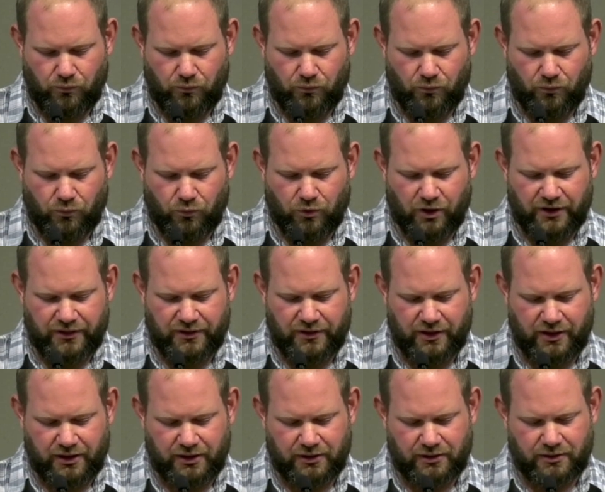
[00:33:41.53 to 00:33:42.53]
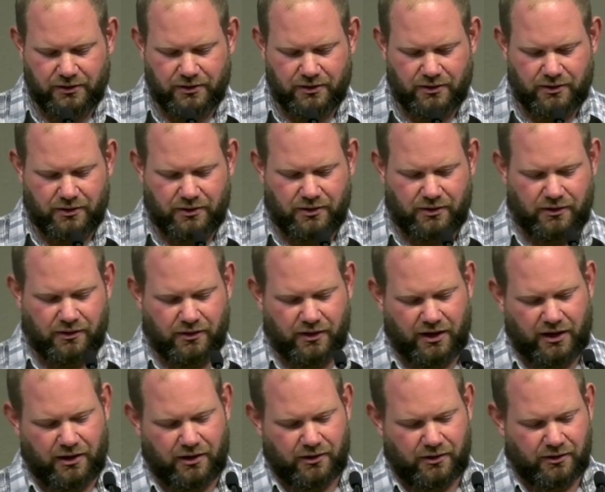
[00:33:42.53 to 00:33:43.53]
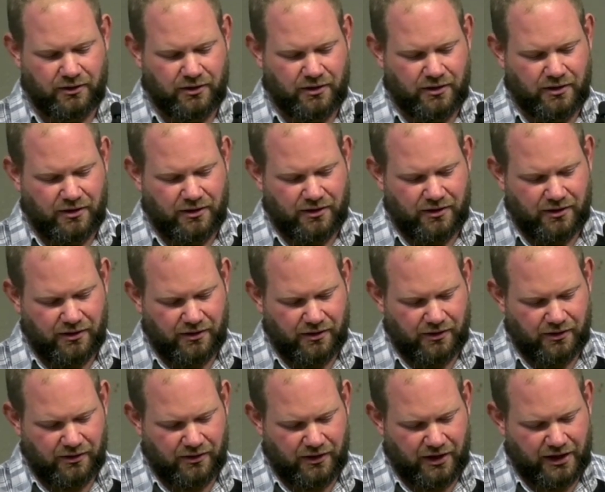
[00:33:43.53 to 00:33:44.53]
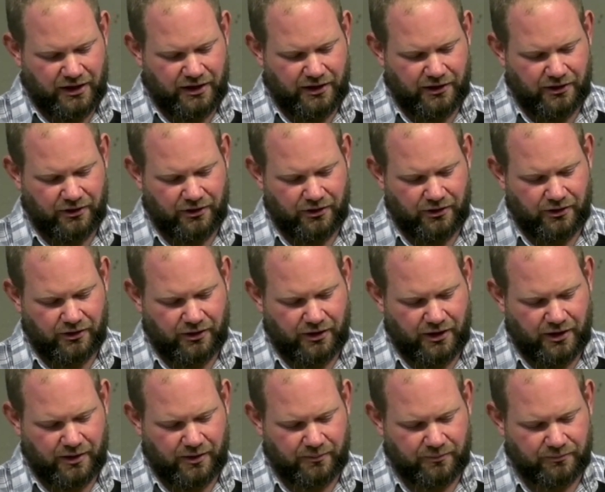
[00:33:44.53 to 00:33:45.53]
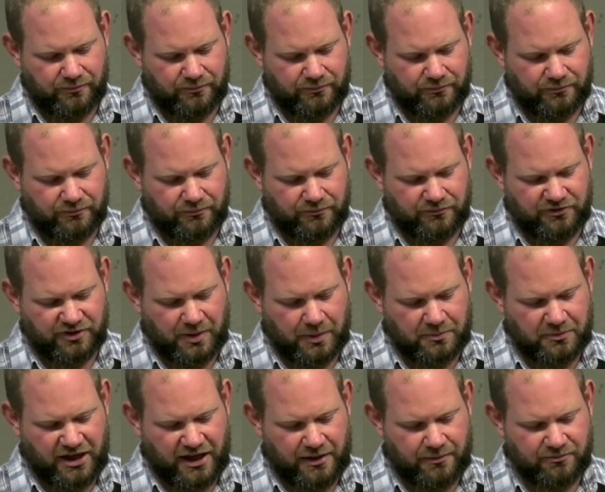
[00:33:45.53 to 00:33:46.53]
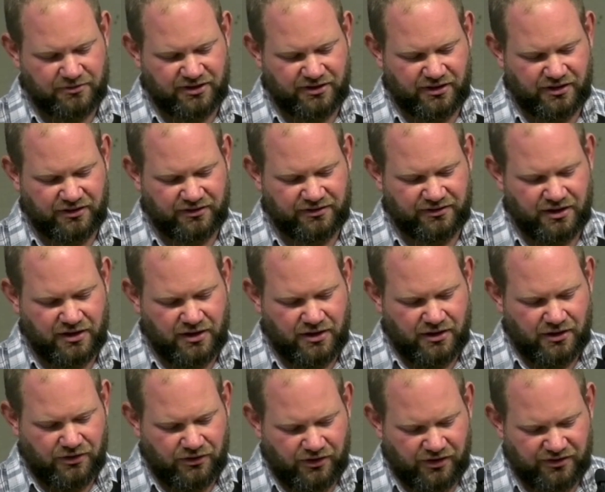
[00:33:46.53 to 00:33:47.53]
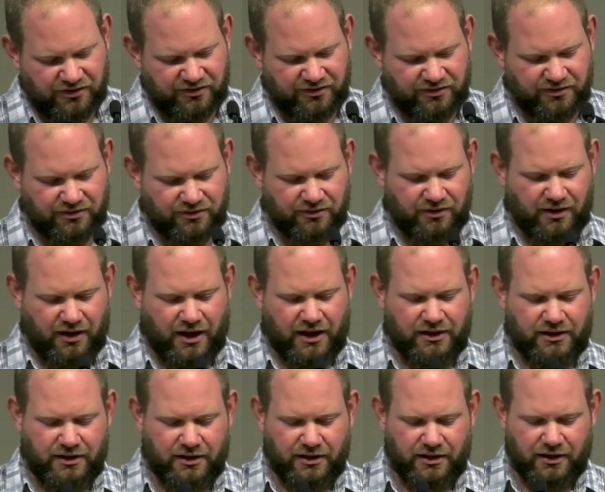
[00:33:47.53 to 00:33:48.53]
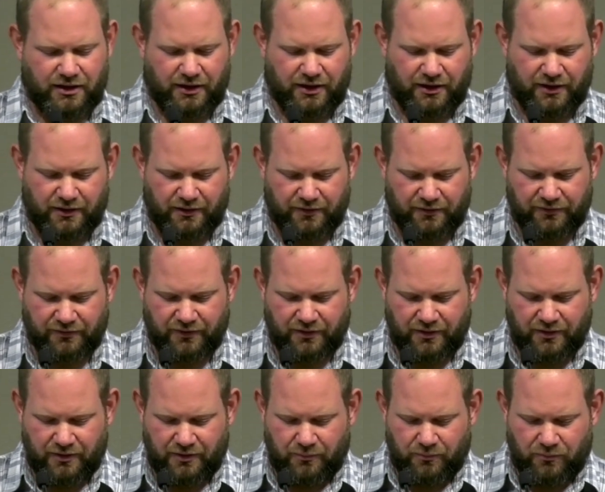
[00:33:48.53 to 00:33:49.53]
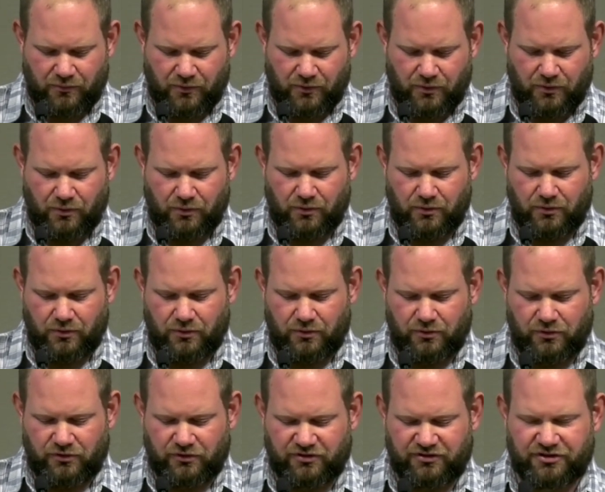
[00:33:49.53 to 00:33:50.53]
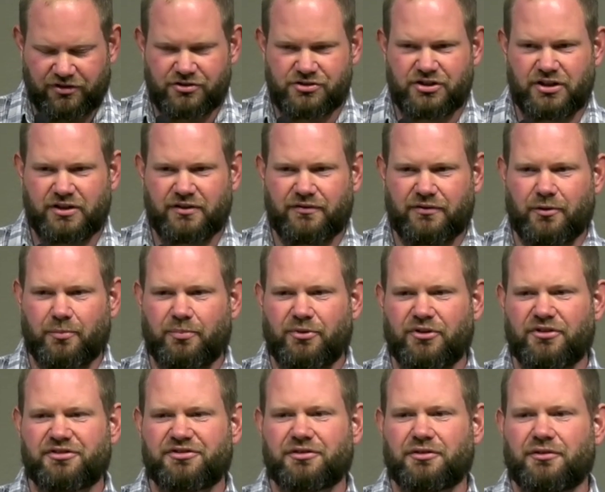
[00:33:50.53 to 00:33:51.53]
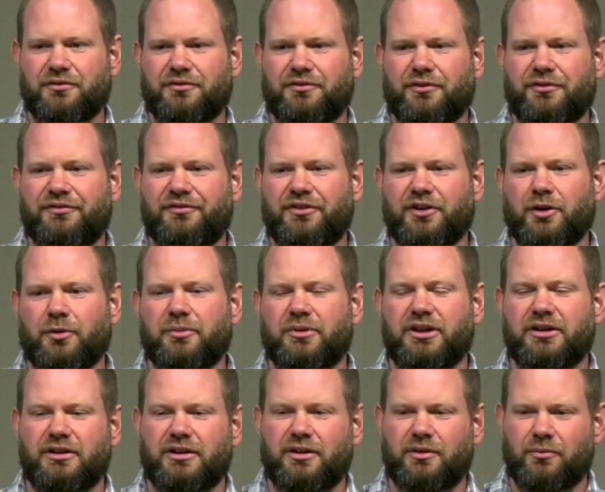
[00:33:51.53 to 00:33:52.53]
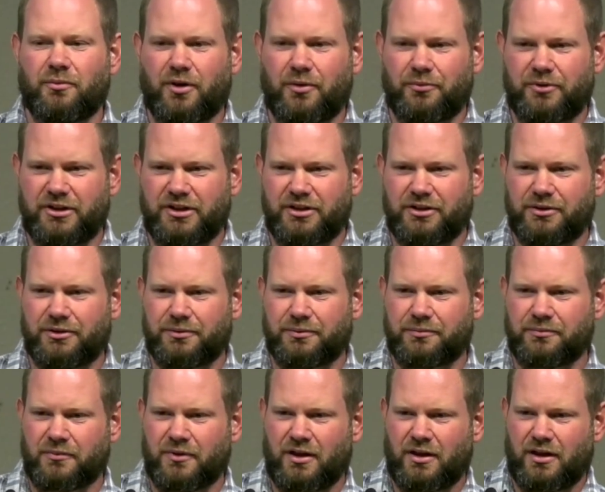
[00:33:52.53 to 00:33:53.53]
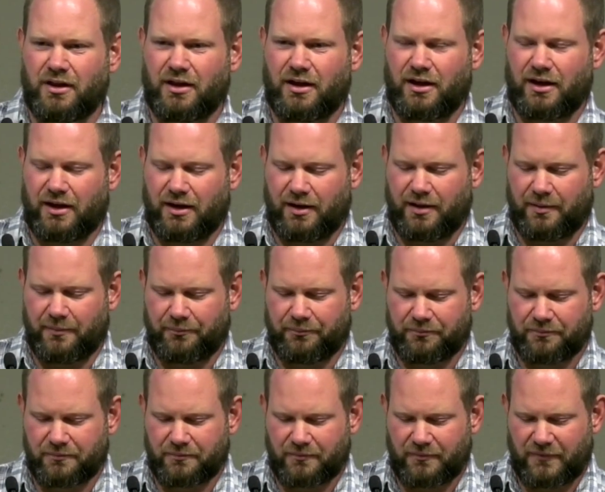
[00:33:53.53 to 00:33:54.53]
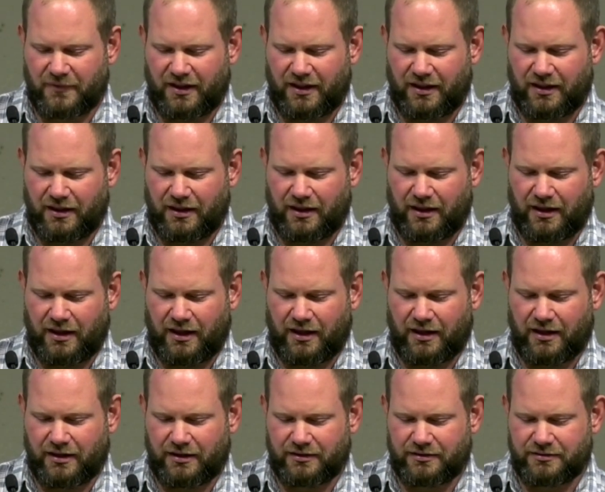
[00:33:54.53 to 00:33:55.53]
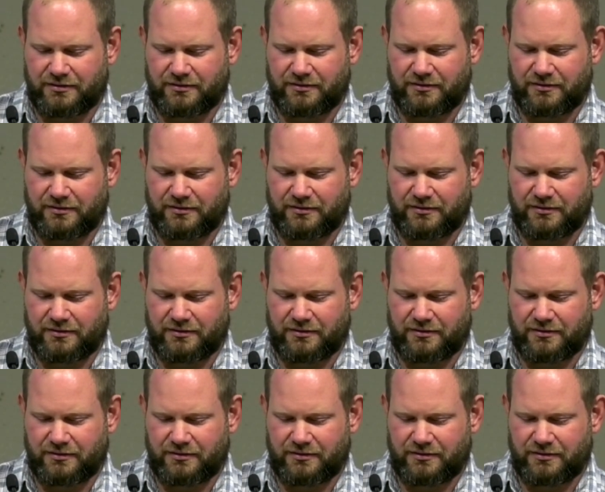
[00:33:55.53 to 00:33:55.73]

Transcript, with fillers: one thing that I'll that I hear um, sometimes is this idea of searching for personal fulfillment in what we do, um, and